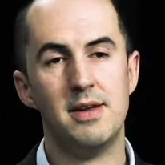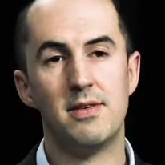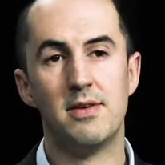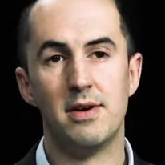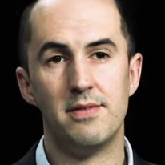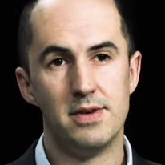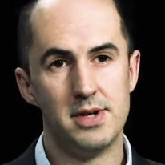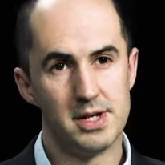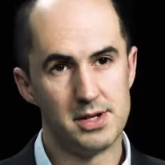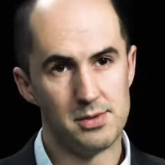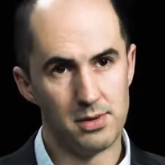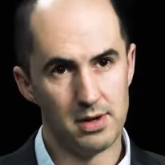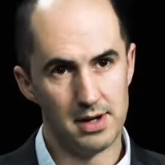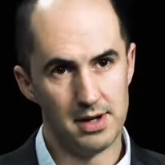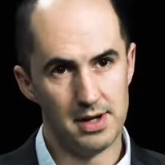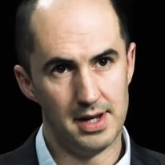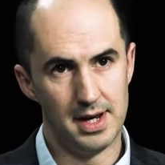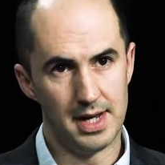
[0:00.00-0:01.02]
and you've got
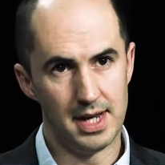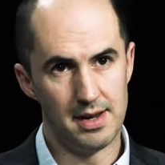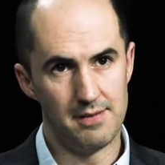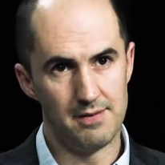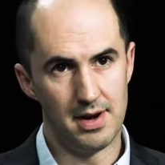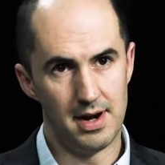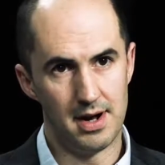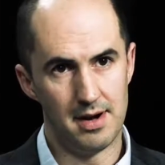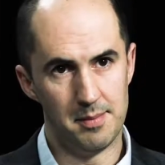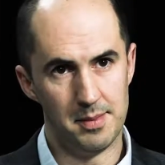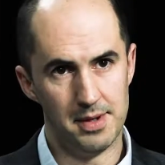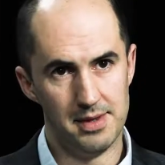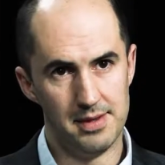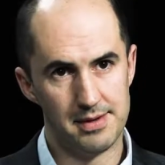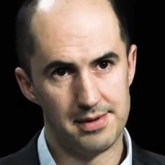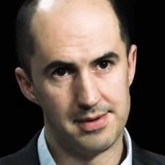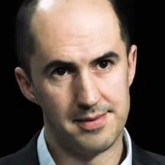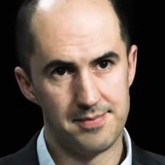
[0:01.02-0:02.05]
virtual learning
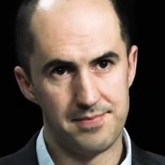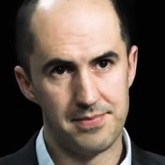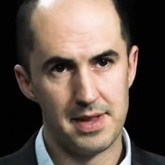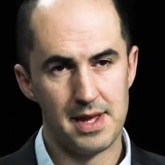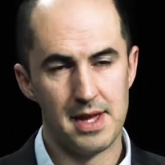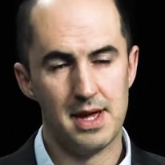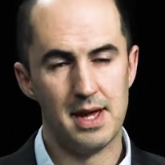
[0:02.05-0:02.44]
environments,